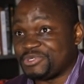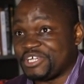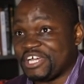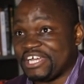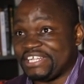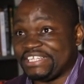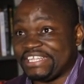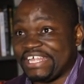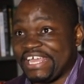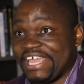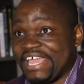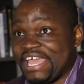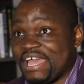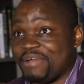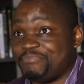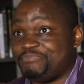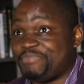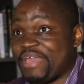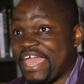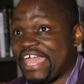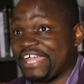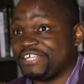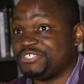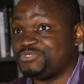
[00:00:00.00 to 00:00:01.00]
out there are
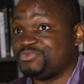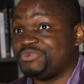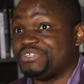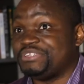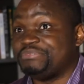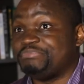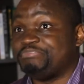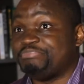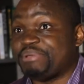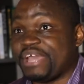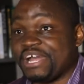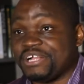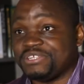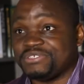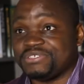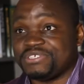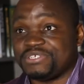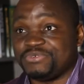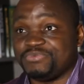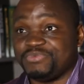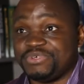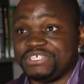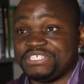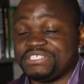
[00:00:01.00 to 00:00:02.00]
packed with bells
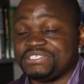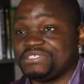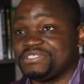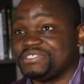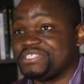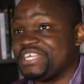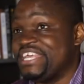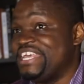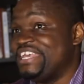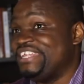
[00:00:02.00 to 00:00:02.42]
and whistles